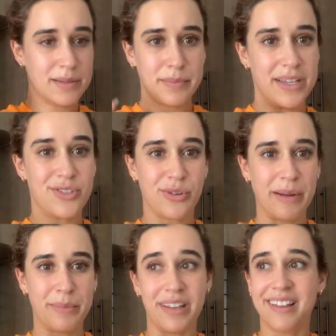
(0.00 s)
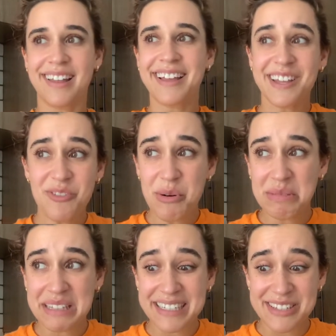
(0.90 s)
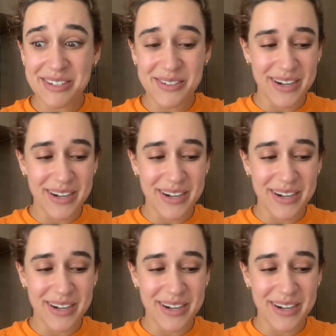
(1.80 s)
be scrambling like I normally do.